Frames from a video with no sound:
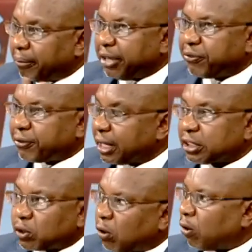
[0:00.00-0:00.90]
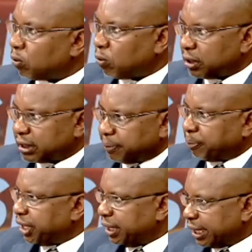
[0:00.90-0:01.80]
My first call was the
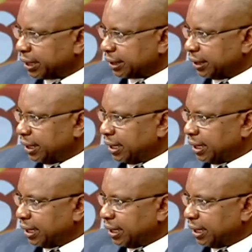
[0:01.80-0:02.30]
PS,